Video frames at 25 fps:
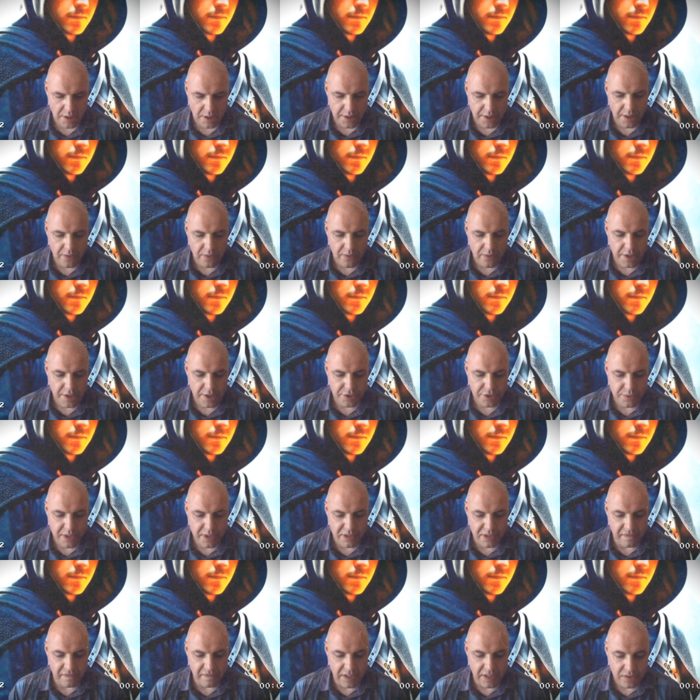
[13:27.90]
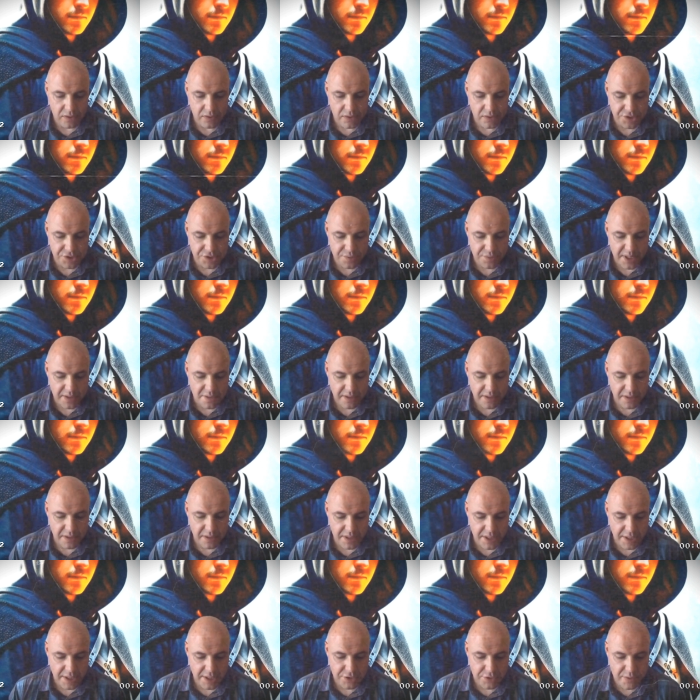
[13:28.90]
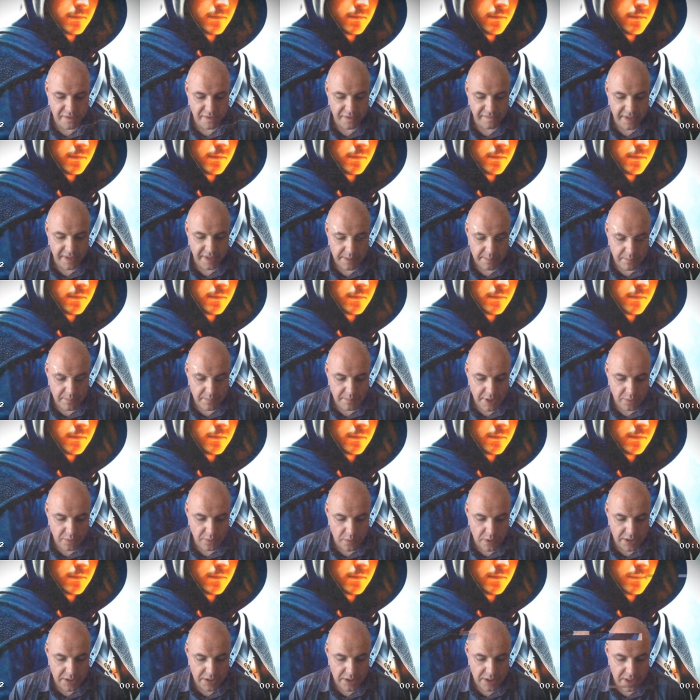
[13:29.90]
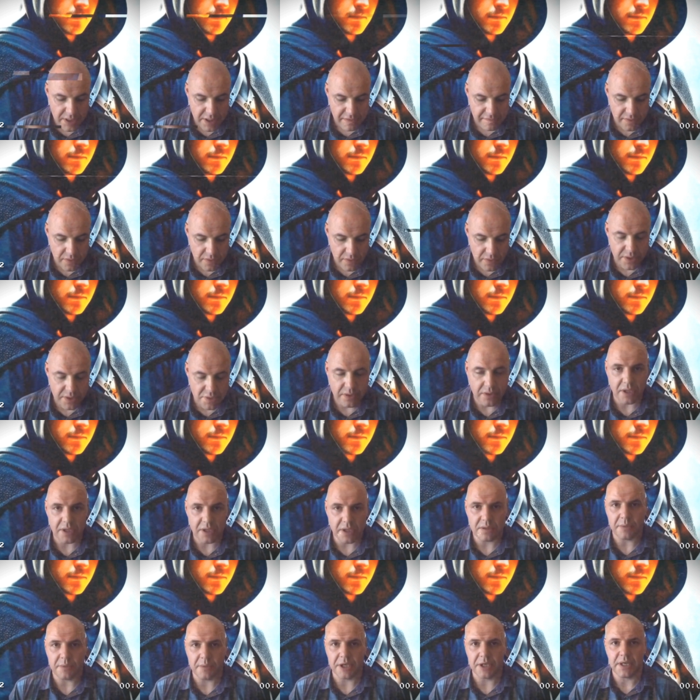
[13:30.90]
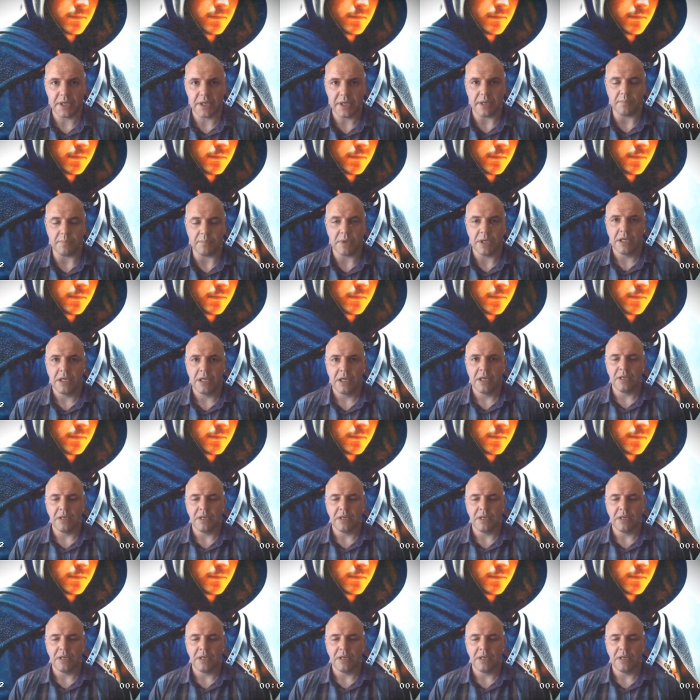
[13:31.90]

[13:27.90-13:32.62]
I know that you have little strength, yet you have kept my word and have not denied my name.